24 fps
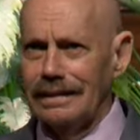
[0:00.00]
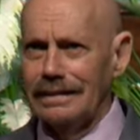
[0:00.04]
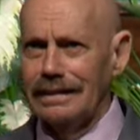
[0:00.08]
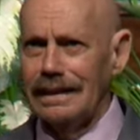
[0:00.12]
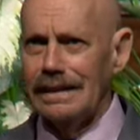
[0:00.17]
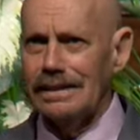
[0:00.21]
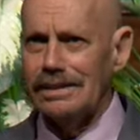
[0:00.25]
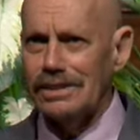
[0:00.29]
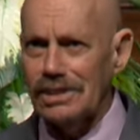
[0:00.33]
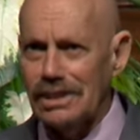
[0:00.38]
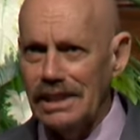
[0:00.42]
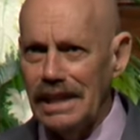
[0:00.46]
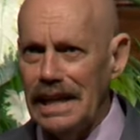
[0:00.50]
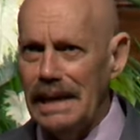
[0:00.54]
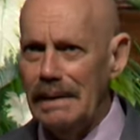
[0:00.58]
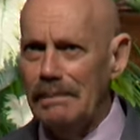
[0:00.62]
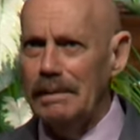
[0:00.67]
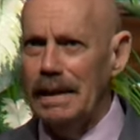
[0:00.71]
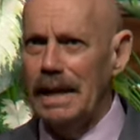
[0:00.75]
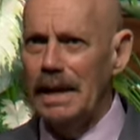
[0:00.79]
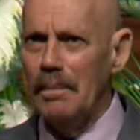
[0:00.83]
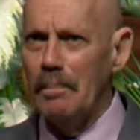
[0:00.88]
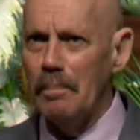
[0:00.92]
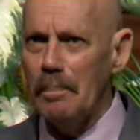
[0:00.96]
that
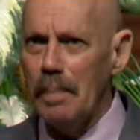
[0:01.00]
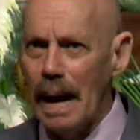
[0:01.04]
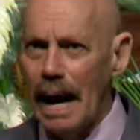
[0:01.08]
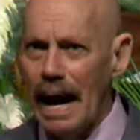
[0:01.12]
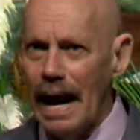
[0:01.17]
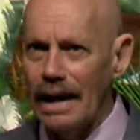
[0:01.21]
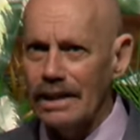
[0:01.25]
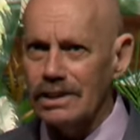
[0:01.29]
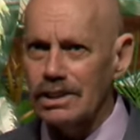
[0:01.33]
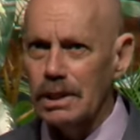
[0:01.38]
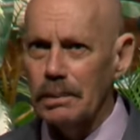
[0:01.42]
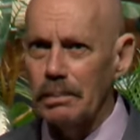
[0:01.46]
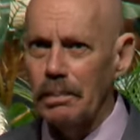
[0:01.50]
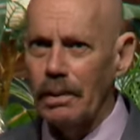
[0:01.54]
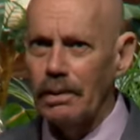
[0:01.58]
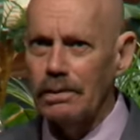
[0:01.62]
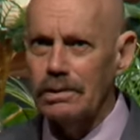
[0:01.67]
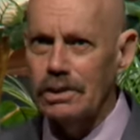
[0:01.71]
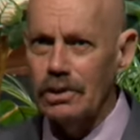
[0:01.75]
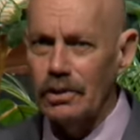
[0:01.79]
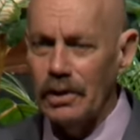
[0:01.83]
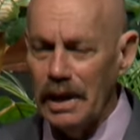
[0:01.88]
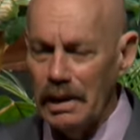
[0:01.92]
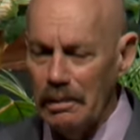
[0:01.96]
seemed impossible
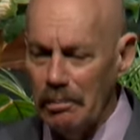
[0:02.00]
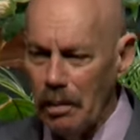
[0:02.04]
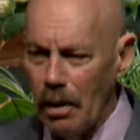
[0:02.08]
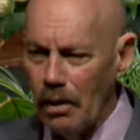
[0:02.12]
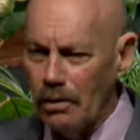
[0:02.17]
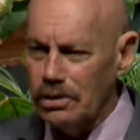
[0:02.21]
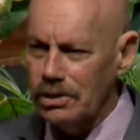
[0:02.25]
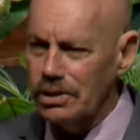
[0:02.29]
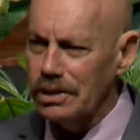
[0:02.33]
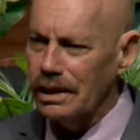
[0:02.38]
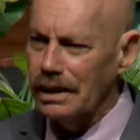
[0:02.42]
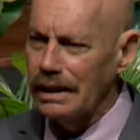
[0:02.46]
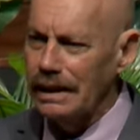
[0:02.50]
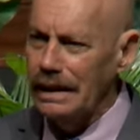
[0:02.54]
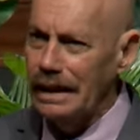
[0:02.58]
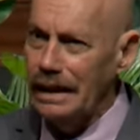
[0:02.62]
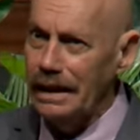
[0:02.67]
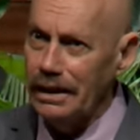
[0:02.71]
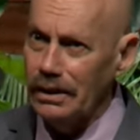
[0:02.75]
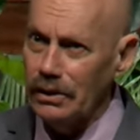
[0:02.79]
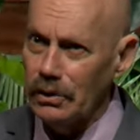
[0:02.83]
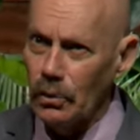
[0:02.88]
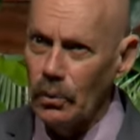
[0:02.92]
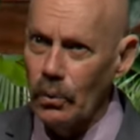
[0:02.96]
to emotionally
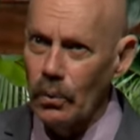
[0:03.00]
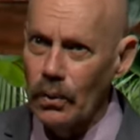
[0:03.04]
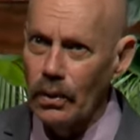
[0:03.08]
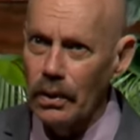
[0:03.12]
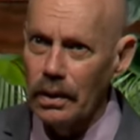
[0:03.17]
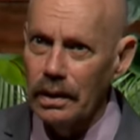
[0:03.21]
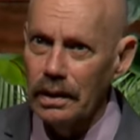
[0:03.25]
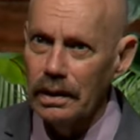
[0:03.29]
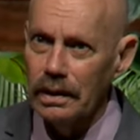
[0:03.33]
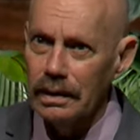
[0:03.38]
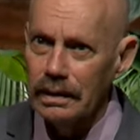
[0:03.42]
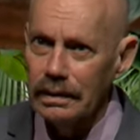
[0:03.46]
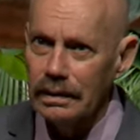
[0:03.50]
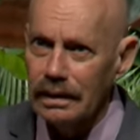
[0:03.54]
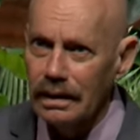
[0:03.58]
endure,